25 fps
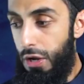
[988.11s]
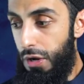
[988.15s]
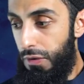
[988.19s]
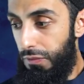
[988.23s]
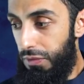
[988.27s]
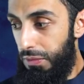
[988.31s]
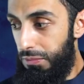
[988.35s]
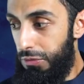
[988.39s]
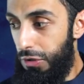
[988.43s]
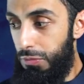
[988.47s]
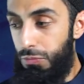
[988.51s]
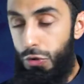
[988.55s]

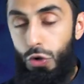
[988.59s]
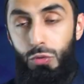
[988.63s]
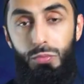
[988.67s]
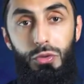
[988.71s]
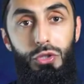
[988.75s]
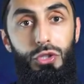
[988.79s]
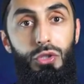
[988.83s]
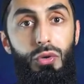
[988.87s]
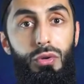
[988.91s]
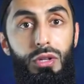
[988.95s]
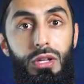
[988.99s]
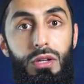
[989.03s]
From the
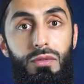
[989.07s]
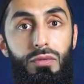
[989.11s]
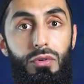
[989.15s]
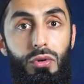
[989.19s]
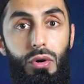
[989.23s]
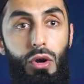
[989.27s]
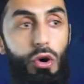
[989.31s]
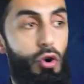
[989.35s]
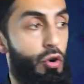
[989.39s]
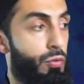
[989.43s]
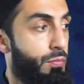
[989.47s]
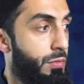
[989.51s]
moment you leave
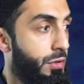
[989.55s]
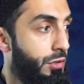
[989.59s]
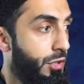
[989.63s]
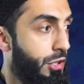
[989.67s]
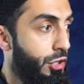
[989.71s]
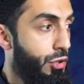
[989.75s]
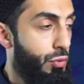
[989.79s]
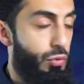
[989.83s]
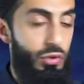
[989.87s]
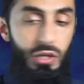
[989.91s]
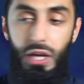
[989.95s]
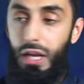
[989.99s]
your home in
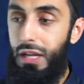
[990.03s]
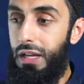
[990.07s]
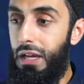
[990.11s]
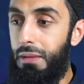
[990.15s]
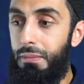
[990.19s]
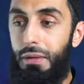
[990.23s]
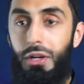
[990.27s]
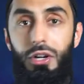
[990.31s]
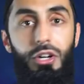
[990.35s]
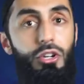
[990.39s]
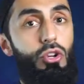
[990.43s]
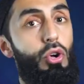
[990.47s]
the UK,
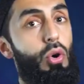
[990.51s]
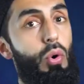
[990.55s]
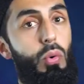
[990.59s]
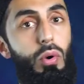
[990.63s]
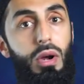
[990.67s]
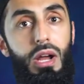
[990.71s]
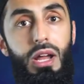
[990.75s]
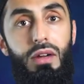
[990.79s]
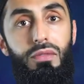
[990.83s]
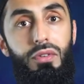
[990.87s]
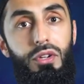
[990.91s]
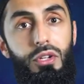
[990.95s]
America, or
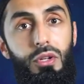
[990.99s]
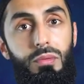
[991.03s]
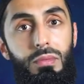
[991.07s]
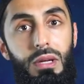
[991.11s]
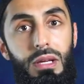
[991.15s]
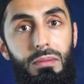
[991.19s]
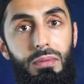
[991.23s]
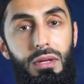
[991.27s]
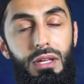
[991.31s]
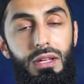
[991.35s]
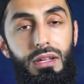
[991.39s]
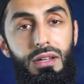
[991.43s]
wherever you
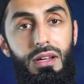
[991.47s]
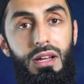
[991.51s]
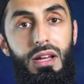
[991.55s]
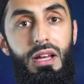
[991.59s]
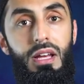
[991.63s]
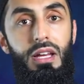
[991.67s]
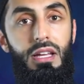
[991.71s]
may be.